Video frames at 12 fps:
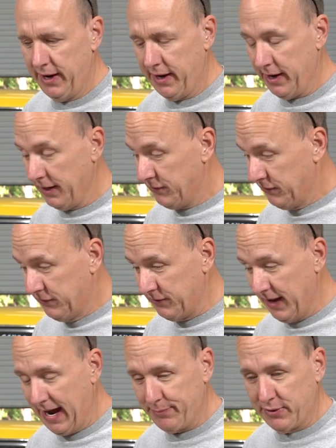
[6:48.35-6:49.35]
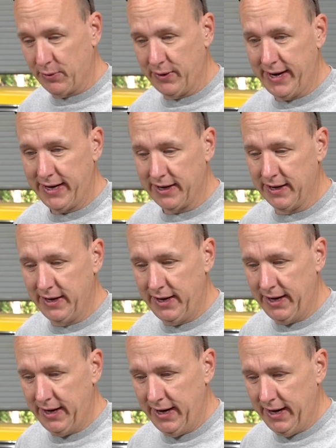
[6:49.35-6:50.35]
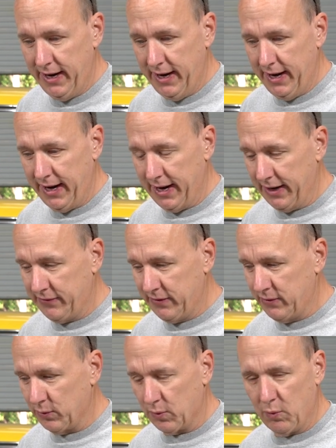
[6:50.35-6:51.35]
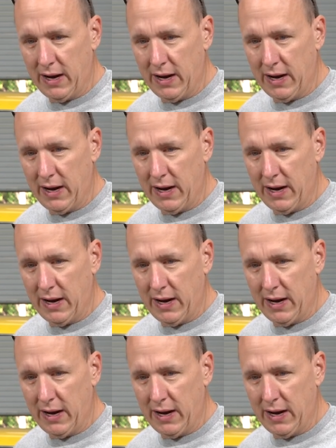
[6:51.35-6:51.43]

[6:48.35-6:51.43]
And I snapped awake, and I said to her,